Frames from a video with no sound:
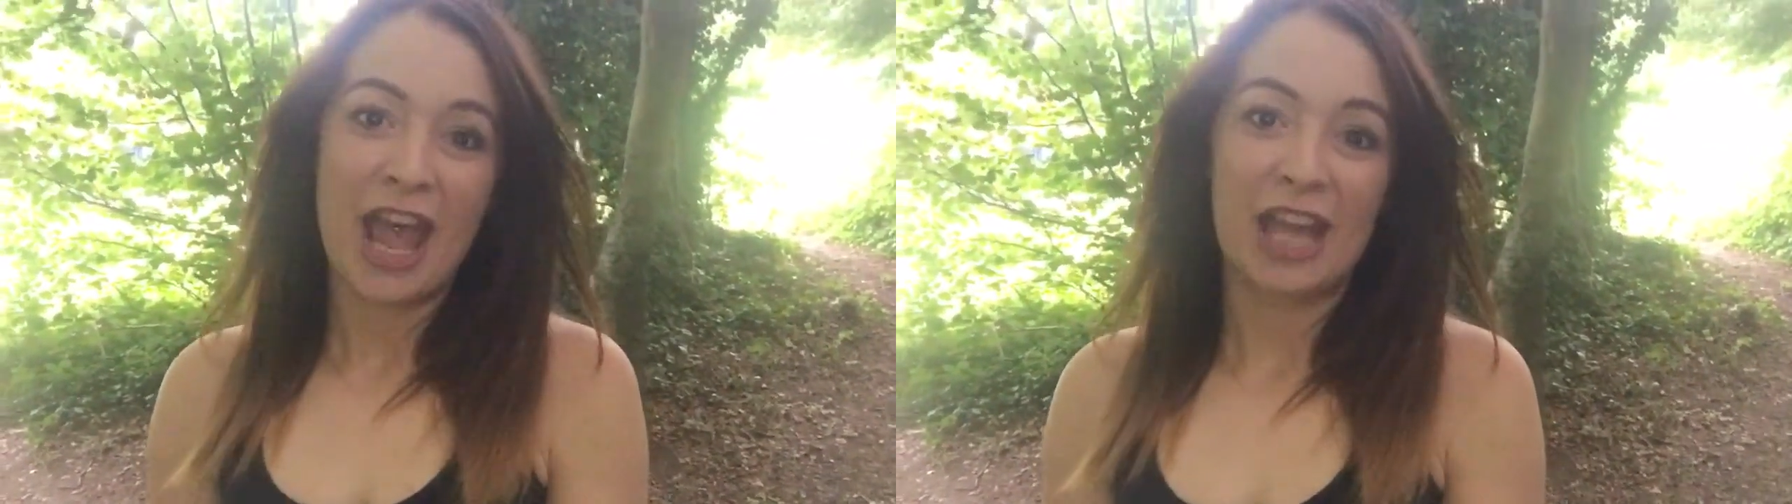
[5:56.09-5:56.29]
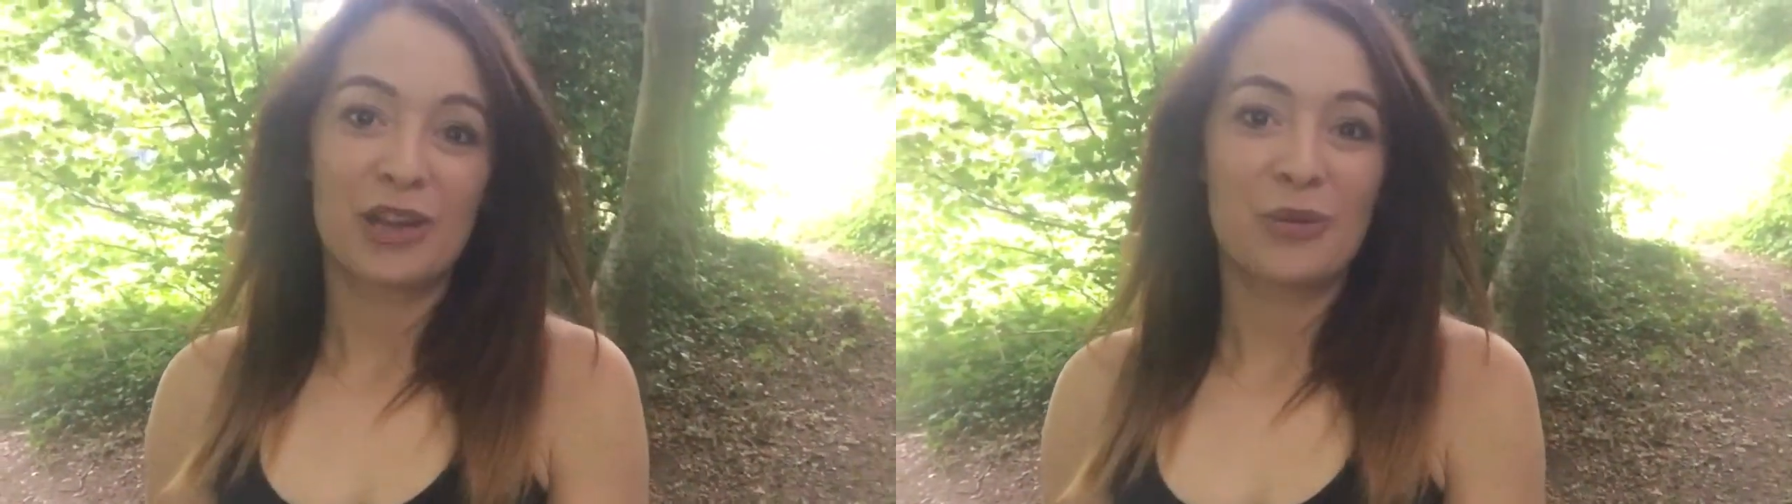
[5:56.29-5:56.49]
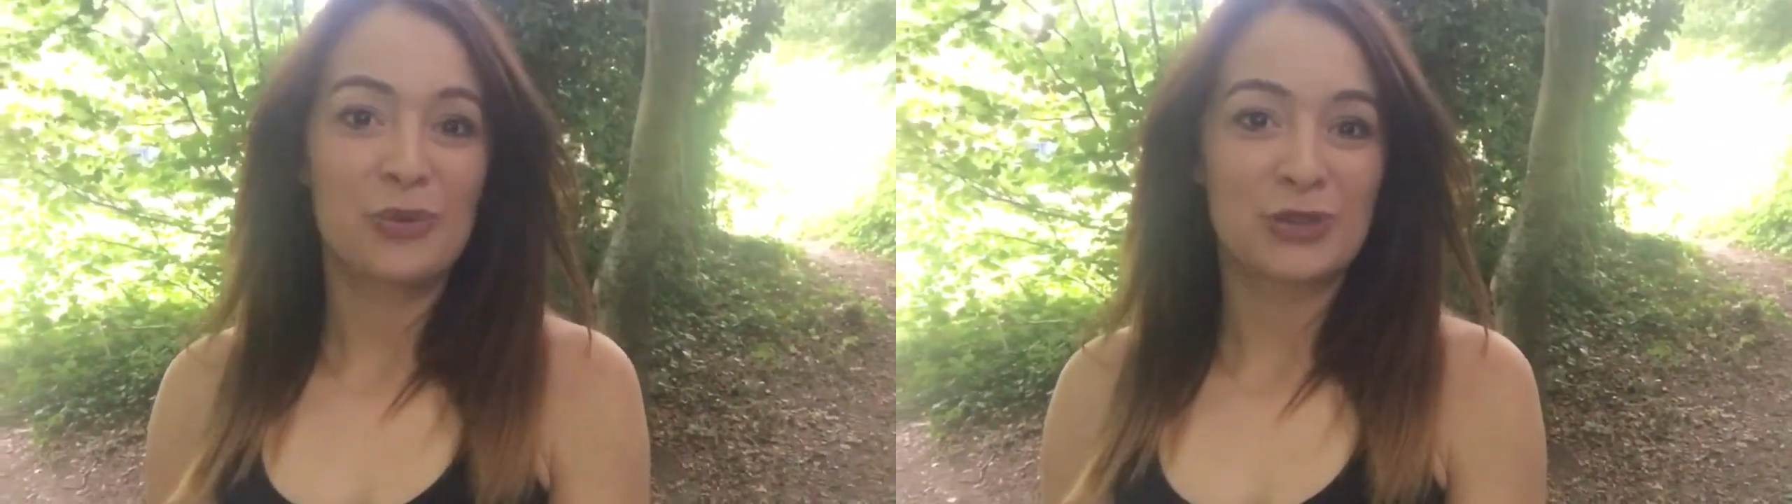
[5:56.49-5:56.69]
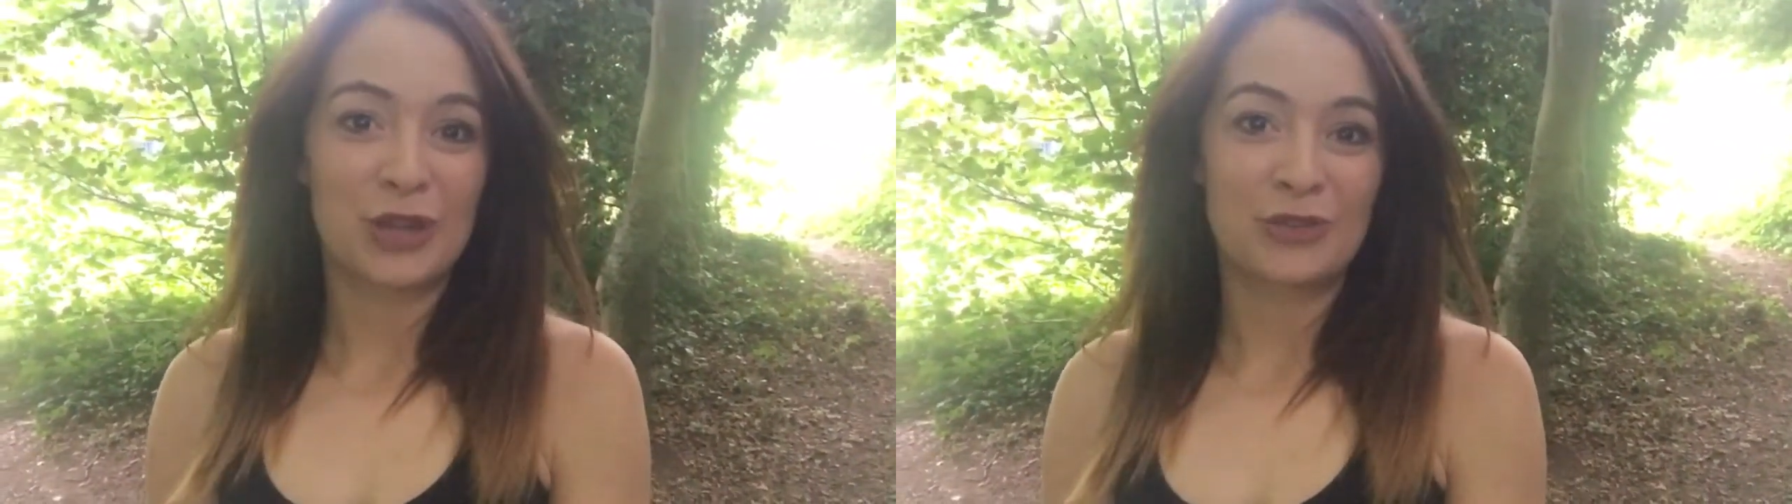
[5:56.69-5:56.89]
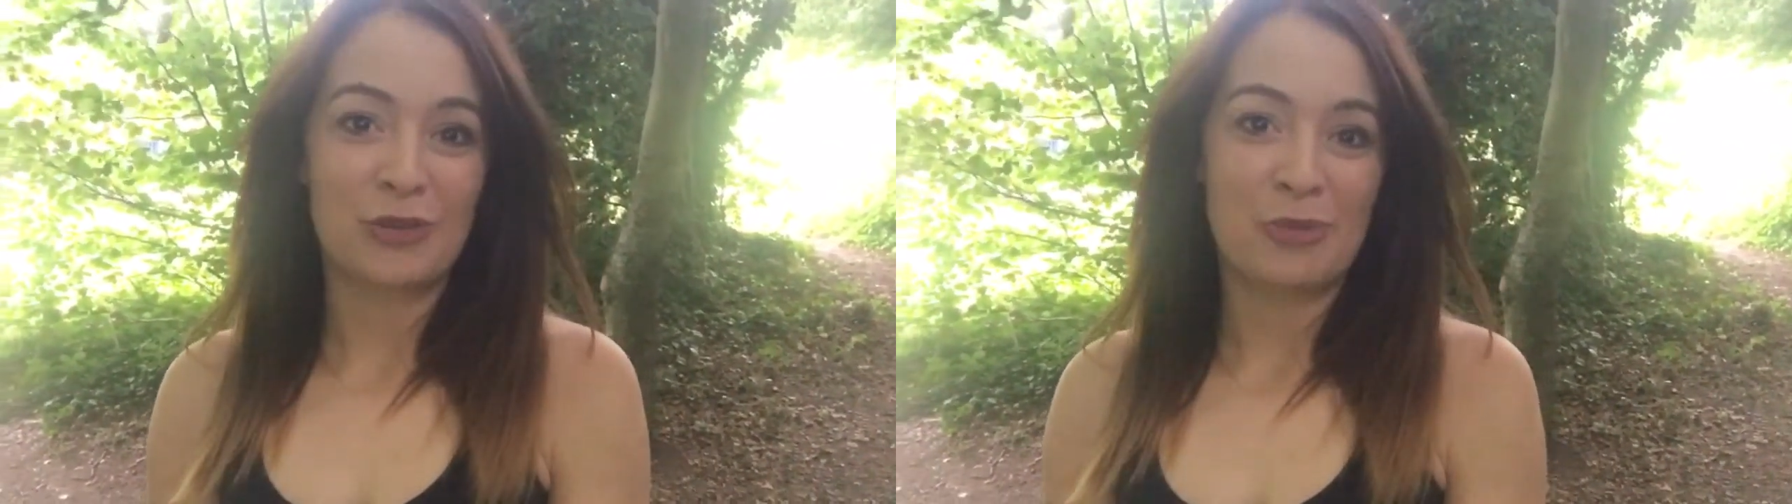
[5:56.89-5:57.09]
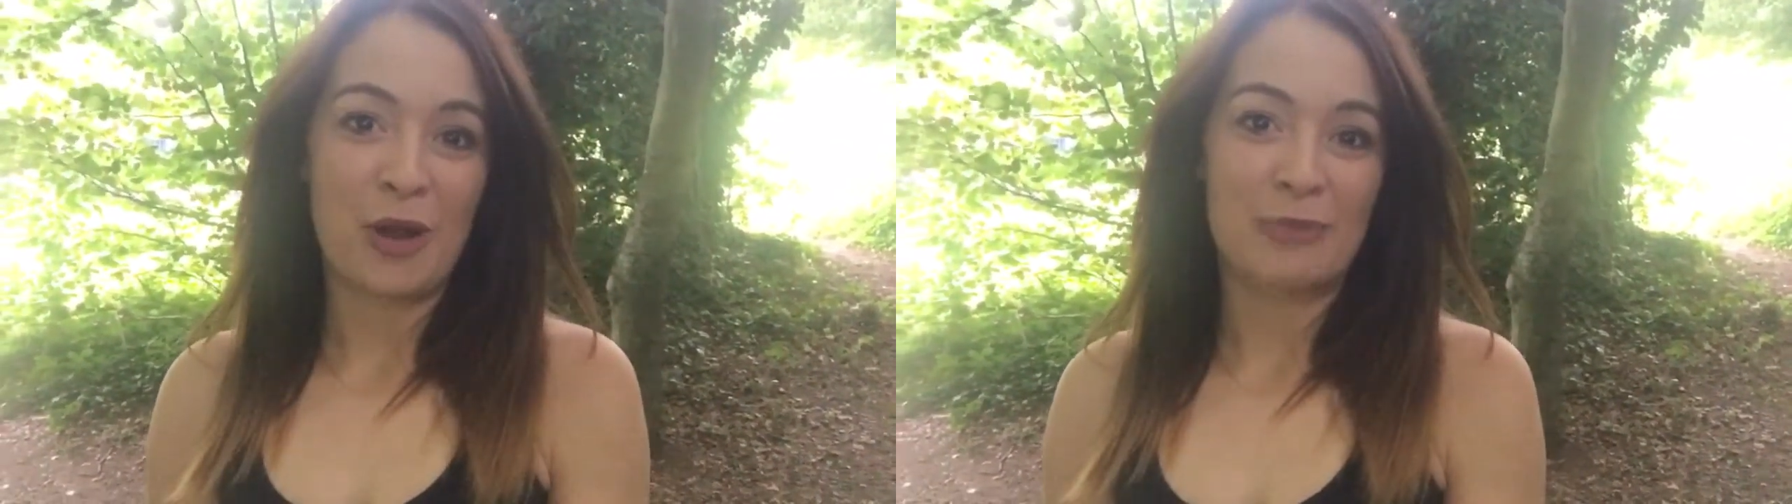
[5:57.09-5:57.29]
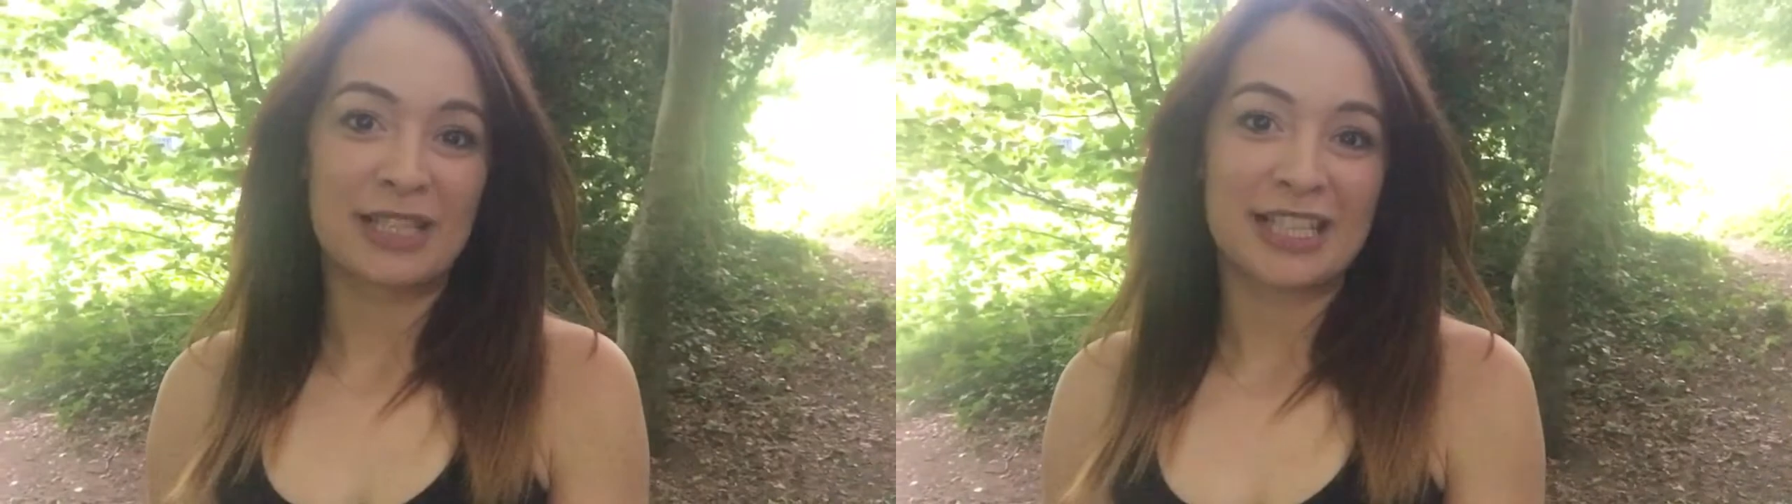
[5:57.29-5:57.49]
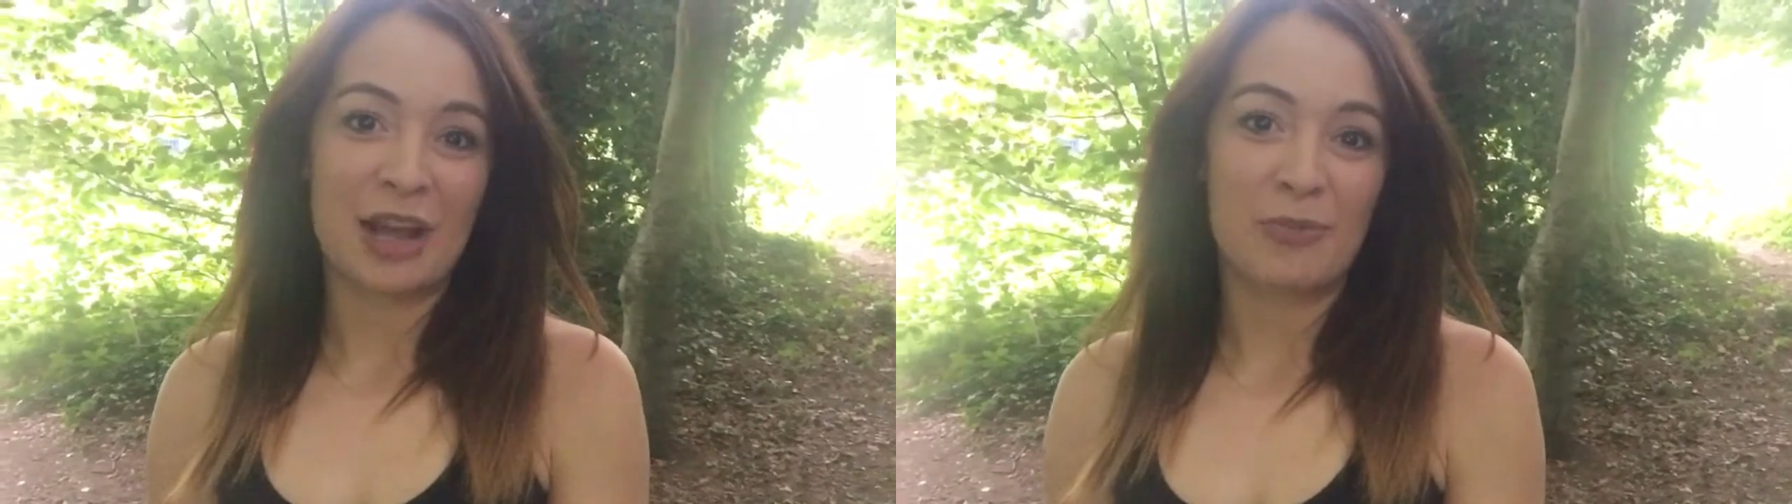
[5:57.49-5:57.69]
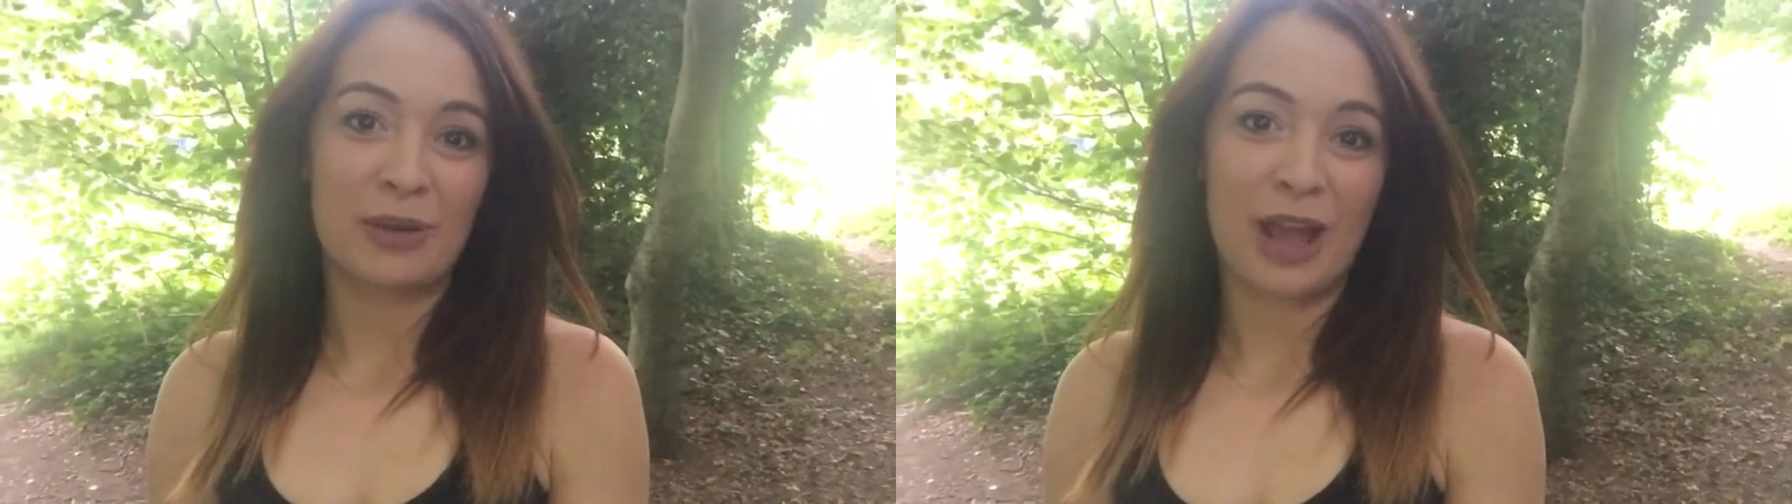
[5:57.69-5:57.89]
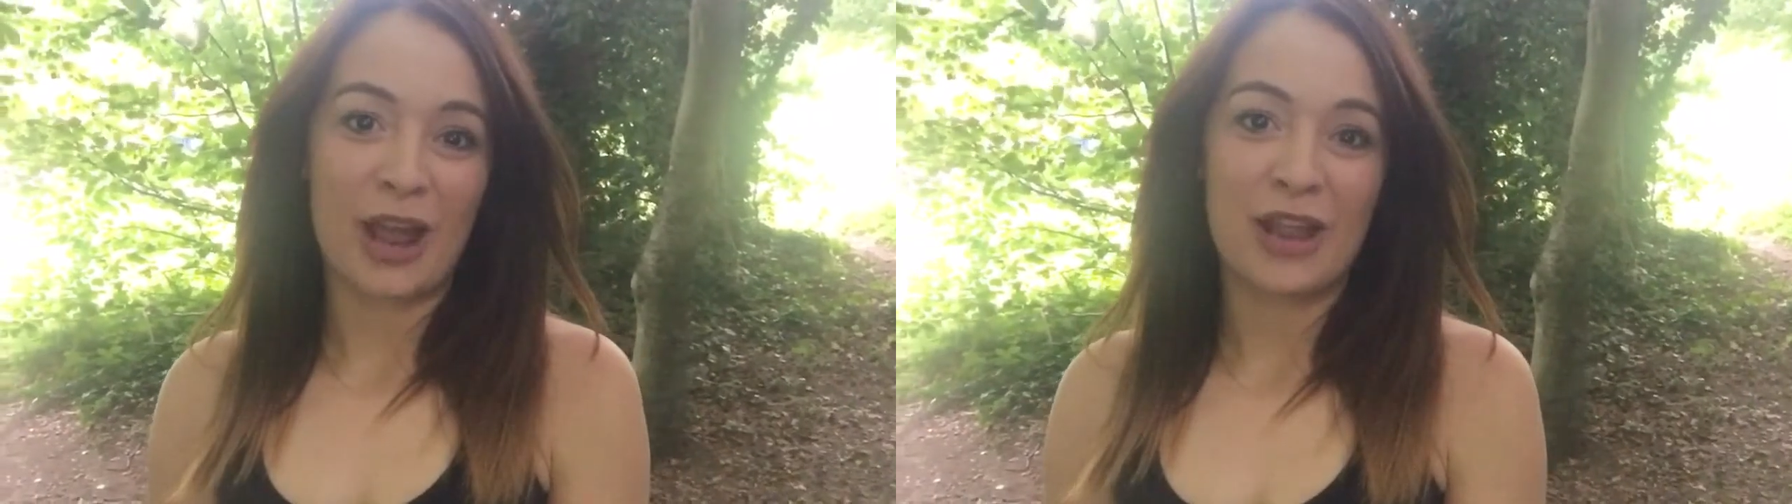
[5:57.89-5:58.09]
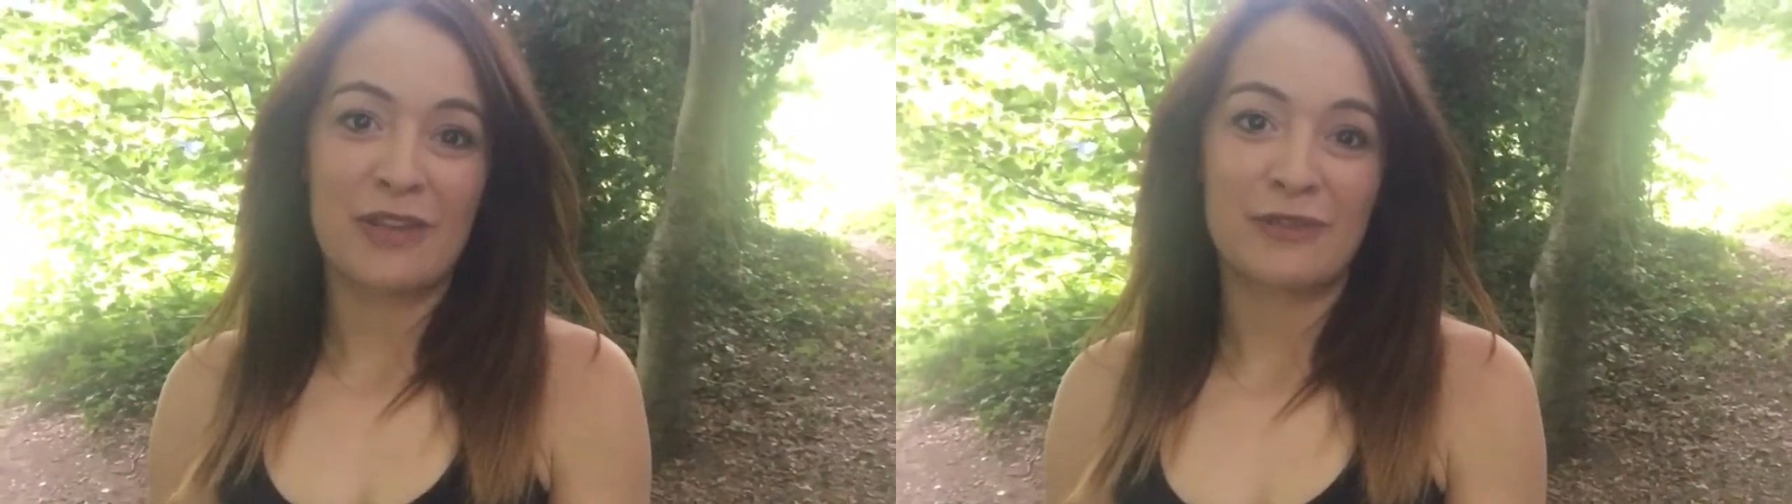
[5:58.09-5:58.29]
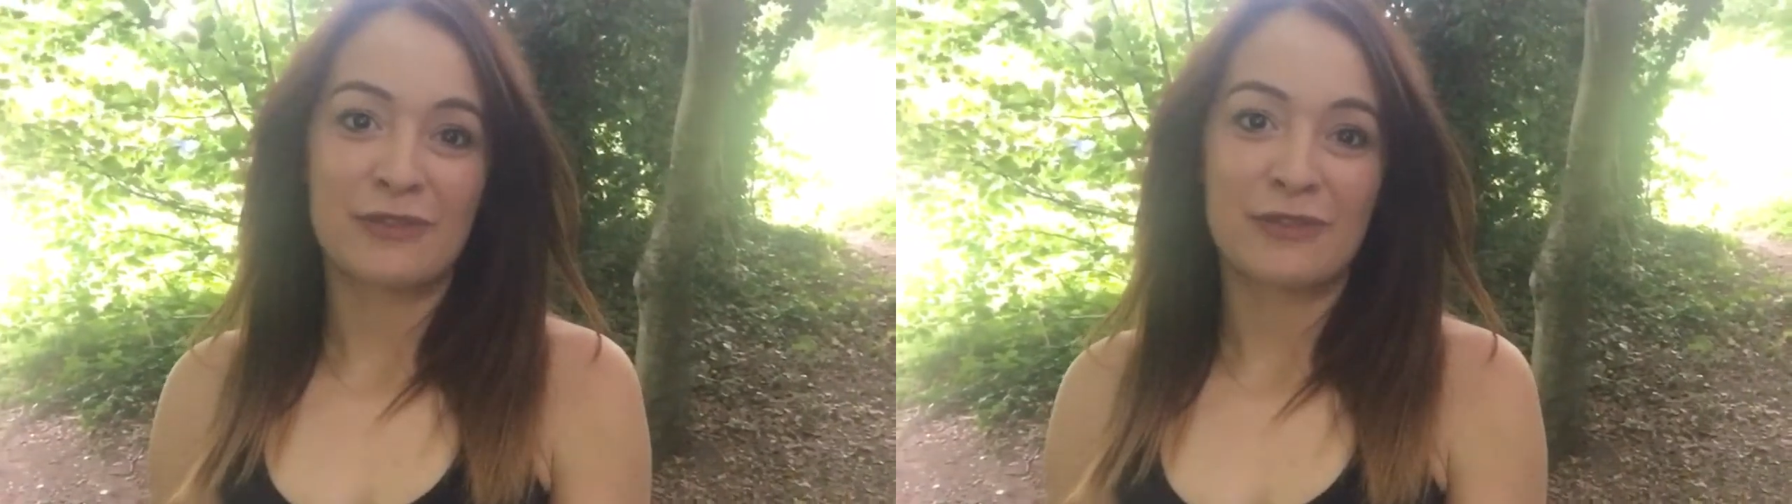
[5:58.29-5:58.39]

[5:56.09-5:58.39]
and also drop a comment down below if